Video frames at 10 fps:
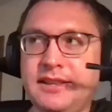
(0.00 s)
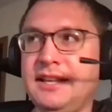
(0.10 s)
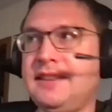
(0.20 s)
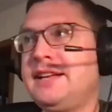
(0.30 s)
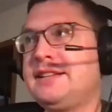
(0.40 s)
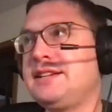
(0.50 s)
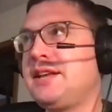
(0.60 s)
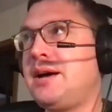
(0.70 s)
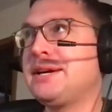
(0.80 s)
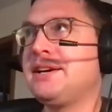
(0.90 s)
that, that's a
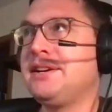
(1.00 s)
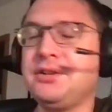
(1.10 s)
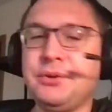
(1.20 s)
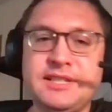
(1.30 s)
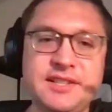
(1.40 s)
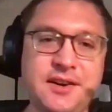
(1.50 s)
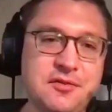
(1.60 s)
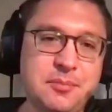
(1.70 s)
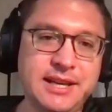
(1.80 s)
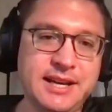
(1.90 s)
topic unto
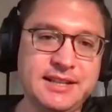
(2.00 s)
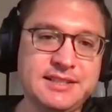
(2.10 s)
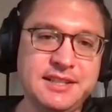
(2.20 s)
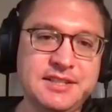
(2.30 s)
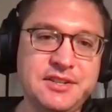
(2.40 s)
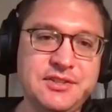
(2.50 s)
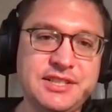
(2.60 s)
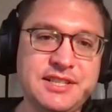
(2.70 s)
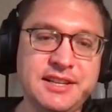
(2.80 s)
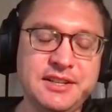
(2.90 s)
itself. But yeah, it's it's
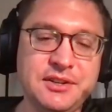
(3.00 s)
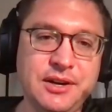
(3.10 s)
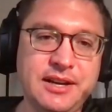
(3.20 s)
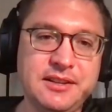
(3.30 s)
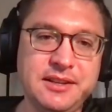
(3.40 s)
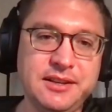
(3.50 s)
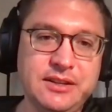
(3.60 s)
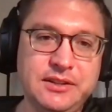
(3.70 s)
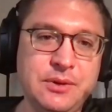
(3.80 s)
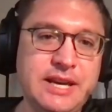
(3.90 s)
interesting, you know,
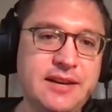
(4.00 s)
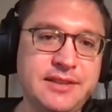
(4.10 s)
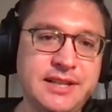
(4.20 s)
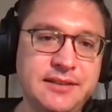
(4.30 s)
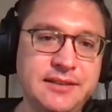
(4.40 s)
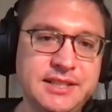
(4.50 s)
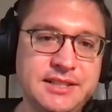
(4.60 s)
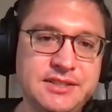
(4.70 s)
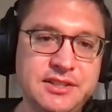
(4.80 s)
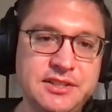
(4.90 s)
do we have any
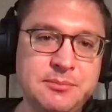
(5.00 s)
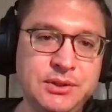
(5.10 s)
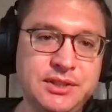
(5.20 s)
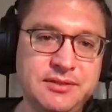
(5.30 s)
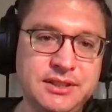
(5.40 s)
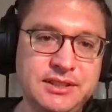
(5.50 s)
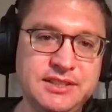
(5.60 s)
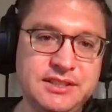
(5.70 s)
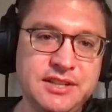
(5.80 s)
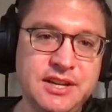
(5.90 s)
evidence of these
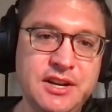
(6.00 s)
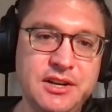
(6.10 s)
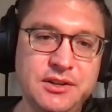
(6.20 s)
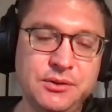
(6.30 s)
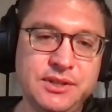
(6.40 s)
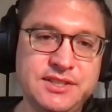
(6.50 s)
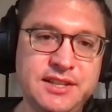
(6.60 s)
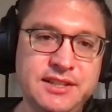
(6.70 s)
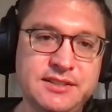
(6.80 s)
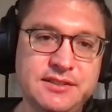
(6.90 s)
multiverses, or is
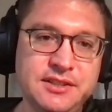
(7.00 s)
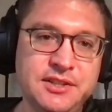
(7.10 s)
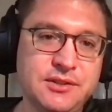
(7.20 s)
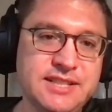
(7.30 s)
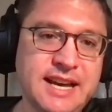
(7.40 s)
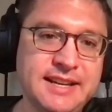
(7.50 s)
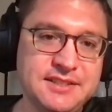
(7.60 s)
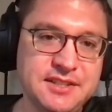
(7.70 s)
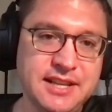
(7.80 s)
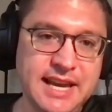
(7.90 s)
this, you know,
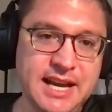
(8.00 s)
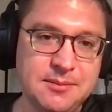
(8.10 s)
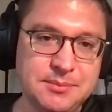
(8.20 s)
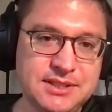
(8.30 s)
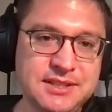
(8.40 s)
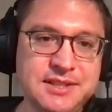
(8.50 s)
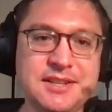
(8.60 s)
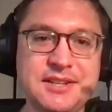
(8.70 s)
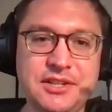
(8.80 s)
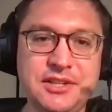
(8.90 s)
science of the gaps?
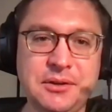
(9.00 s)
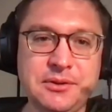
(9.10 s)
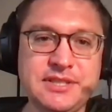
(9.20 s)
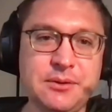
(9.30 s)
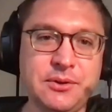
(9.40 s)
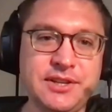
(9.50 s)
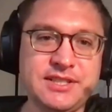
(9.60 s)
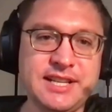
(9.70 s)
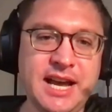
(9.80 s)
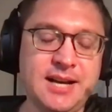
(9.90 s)
You know, or we say, well,
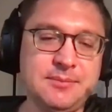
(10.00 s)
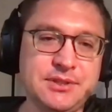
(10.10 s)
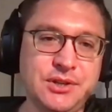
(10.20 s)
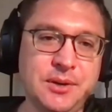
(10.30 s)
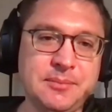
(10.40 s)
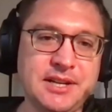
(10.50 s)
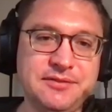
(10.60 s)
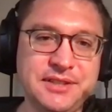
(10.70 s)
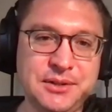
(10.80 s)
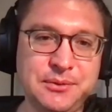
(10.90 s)
there's a gap, so I'm going to
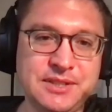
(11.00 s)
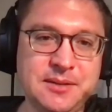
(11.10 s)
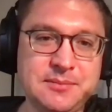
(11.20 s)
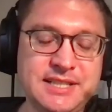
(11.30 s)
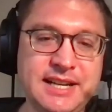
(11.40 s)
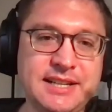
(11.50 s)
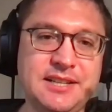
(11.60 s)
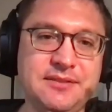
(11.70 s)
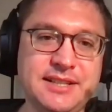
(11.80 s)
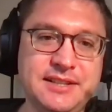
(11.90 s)
fill it with some
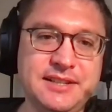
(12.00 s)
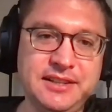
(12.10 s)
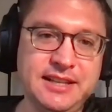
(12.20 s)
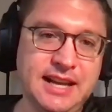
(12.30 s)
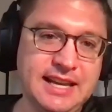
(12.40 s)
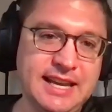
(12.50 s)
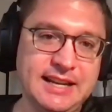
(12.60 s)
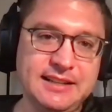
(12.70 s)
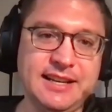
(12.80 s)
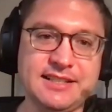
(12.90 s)
scientific theory that I
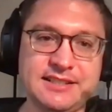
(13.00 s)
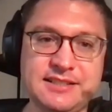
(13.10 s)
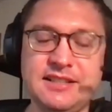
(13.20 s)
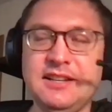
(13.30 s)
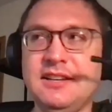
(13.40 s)
can't test,